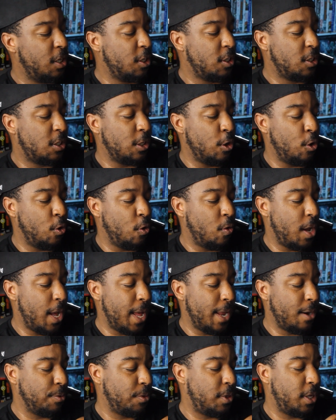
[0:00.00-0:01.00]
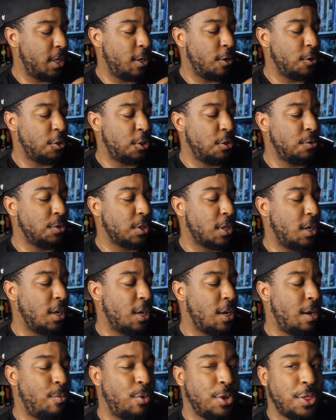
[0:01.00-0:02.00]
So I don't think your shoe is going to
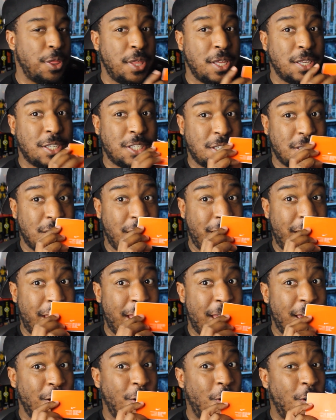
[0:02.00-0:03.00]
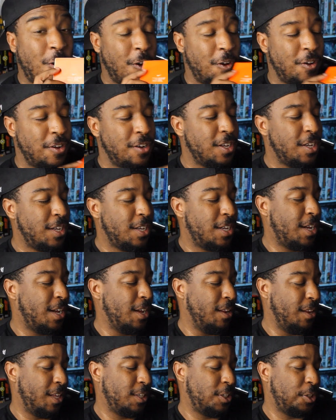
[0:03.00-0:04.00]
come with this at all,
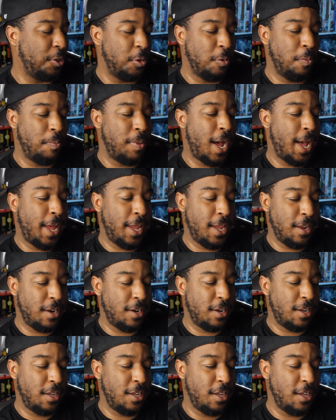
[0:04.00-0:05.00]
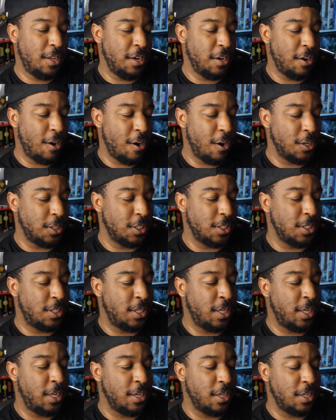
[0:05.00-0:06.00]
unless you buy it in
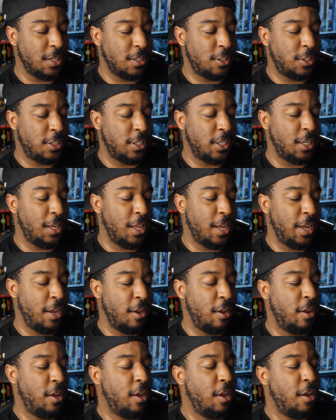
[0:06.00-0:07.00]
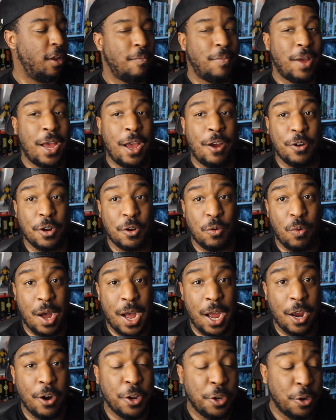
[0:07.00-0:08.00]
Argentina, Chile,
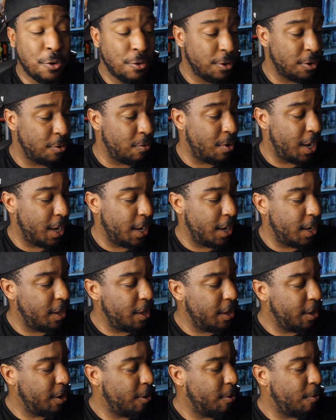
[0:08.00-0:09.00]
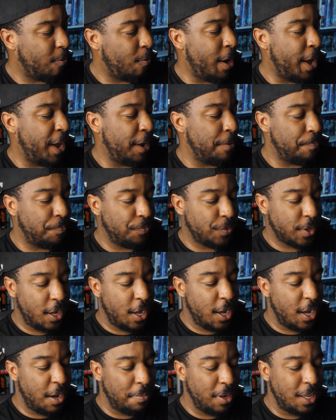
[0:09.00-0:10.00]
Paraguay, or Uruguay, right?
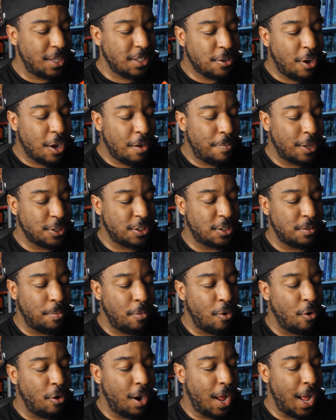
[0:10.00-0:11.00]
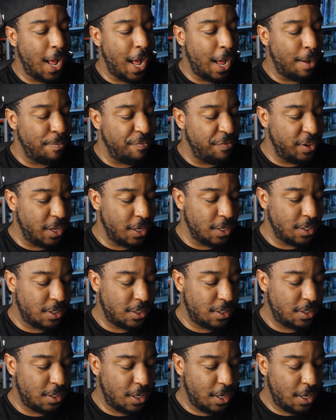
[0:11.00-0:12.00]
But let's talk about some more
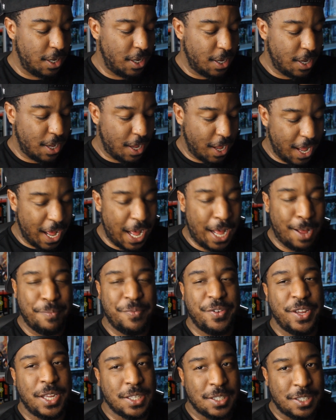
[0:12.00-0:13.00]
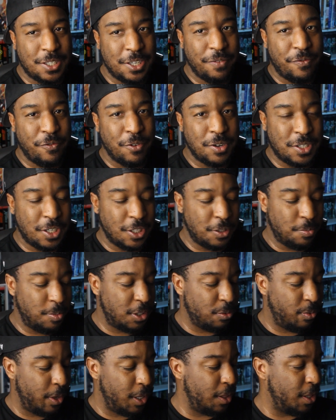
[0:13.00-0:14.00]
obvious differences
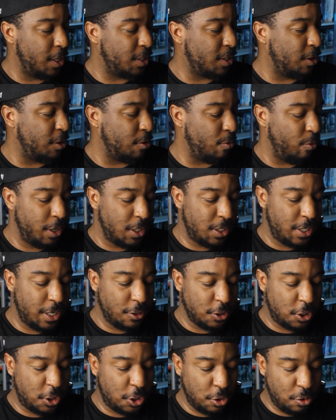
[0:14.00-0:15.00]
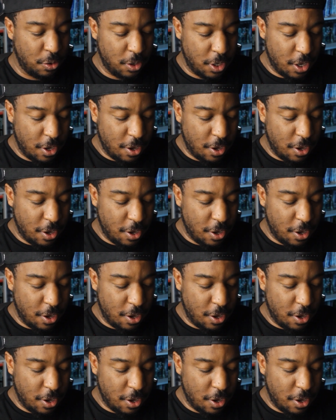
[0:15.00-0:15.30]
between this and the retail shoe.